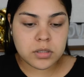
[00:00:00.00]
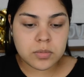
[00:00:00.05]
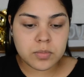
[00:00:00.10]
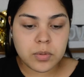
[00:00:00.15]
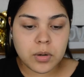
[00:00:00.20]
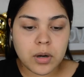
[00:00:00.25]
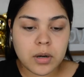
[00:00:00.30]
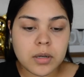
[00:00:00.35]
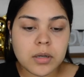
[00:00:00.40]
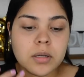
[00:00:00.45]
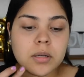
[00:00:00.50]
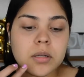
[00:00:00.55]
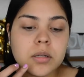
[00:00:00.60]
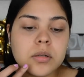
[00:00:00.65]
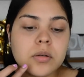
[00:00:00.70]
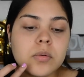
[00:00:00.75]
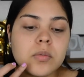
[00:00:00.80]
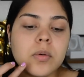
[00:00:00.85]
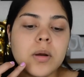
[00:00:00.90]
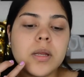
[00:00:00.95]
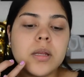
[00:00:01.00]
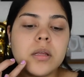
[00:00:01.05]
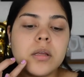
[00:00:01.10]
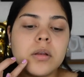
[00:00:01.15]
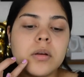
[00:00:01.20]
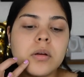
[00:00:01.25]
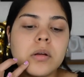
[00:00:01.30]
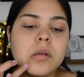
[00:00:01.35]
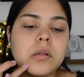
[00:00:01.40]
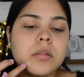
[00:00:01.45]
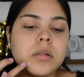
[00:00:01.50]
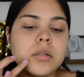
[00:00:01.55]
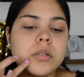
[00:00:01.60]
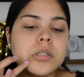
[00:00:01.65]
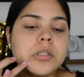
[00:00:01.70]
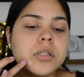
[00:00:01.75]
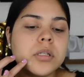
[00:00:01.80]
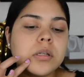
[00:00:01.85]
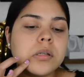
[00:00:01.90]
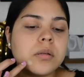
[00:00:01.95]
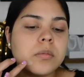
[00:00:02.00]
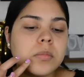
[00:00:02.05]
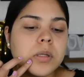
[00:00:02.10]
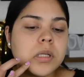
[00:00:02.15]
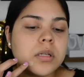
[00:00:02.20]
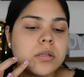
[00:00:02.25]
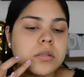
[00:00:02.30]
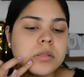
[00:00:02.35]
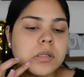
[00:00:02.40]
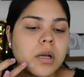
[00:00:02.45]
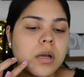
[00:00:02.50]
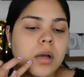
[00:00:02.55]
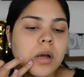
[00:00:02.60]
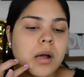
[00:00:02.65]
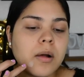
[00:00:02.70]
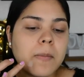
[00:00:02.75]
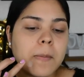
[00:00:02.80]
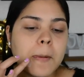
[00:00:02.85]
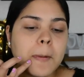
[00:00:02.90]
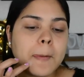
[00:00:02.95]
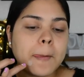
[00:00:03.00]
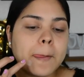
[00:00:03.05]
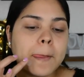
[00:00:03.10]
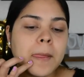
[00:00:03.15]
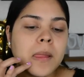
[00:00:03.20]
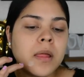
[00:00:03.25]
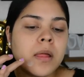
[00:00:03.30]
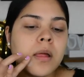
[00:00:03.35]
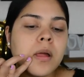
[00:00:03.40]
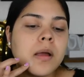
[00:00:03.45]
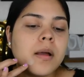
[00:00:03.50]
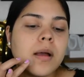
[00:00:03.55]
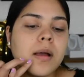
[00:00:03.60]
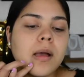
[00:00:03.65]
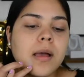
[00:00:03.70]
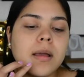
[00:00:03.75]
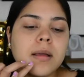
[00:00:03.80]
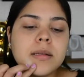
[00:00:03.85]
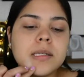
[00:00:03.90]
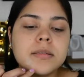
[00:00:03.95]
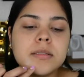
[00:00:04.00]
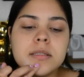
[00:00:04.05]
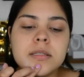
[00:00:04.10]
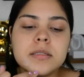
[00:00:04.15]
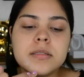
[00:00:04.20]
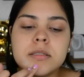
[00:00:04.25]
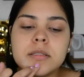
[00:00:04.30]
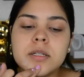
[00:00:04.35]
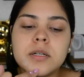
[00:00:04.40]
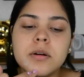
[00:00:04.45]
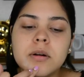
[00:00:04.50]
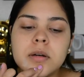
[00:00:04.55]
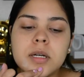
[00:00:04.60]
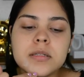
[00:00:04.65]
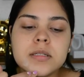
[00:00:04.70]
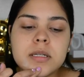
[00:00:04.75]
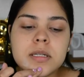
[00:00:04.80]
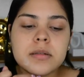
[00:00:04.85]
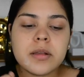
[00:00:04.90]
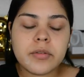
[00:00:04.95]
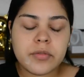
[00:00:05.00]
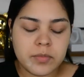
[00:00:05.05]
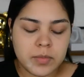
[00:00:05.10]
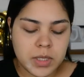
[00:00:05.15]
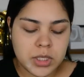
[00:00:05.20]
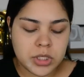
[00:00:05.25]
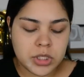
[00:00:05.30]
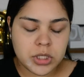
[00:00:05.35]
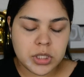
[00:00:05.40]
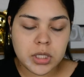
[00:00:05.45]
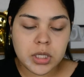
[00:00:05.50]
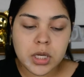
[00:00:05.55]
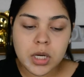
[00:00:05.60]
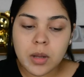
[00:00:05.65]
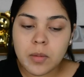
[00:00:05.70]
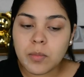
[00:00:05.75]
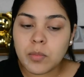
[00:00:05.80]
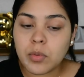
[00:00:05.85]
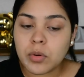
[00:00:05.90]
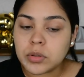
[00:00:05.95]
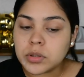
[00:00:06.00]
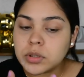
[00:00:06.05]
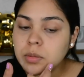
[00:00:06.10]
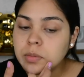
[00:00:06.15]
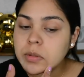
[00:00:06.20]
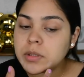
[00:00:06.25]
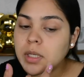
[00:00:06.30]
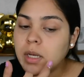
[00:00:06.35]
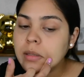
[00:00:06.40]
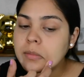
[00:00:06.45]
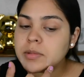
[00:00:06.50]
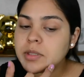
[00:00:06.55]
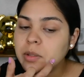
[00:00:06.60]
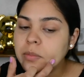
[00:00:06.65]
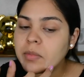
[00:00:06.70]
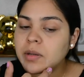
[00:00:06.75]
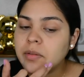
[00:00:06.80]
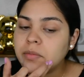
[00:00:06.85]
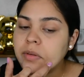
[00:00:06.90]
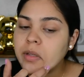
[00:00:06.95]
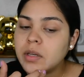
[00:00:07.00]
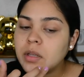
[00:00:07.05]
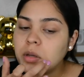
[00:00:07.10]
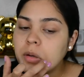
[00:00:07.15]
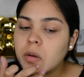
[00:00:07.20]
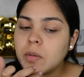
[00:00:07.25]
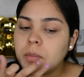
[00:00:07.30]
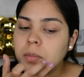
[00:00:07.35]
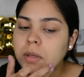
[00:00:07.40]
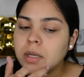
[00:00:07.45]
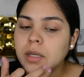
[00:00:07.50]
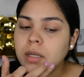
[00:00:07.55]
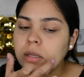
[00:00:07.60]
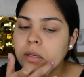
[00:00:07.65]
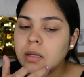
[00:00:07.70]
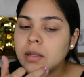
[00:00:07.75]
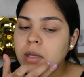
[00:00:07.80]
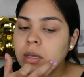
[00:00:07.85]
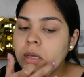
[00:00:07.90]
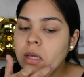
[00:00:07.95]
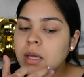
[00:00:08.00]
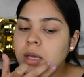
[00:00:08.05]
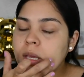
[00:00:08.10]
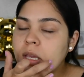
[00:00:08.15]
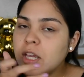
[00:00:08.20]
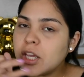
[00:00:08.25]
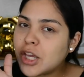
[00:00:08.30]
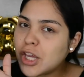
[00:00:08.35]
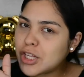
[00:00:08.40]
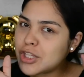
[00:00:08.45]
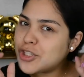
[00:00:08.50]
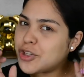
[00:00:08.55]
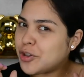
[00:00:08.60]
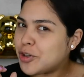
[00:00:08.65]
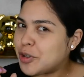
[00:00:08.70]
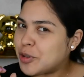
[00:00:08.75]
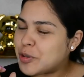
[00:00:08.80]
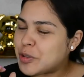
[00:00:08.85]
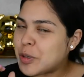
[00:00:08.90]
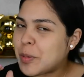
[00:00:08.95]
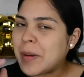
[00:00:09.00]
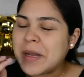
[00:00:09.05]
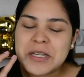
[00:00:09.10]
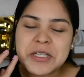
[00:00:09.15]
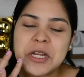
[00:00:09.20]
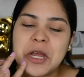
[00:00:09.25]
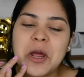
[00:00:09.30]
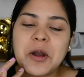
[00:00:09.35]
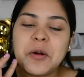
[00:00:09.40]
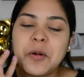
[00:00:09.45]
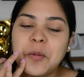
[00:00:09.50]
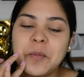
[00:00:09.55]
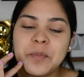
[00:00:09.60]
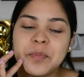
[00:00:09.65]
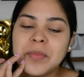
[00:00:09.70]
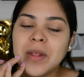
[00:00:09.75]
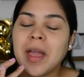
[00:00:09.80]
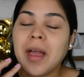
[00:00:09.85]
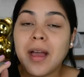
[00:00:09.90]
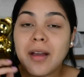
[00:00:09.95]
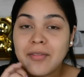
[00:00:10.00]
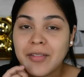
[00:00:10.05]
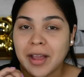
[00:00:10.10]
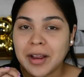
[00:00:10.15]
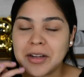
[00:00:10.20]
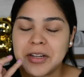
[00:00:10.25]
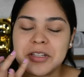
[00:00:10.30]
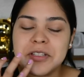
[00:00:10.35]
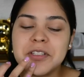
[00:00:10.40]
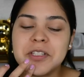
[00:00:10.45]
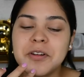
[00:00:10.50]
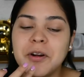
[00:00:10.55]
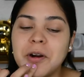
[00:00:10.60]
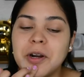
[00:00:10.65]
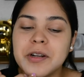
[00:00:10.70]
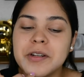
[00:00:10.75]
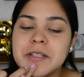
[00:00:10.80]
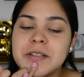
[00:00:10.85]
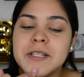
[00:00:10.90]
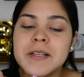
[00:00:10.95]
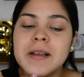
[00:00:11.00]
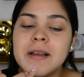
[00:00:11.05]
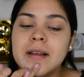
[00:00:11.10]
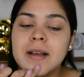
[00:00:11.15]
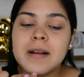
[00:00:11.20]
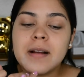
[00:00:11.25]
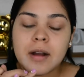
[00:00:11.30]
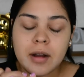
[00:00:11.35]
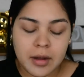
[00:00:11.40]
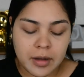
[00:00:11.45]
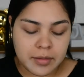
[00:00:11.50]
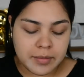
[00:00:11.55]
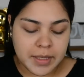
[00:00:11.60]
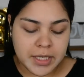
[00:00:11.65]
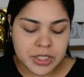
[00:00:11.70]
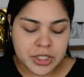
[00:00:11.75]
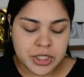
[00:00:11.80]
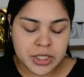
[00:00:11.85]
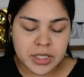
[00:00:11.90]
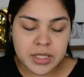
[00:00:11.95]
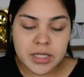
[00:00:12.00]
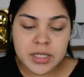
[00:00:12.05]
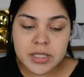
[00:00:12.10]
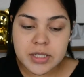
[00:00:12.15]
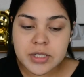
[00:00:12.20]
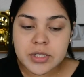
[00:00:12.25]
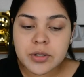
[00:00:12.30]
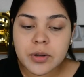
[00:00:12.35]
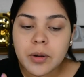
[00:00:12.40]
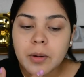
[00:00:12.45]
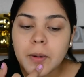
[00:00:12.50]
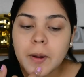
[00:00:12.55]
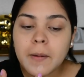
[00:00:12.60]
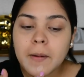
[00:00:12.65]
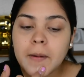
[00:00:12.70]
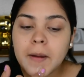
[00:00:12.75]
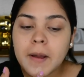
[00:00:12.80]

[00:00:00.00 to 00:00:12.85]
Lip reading: product right here on the chin because I have acne scars, as I've mentioned multiple times on my video. But in case you're new to my channel, I have acne scars on my chin, so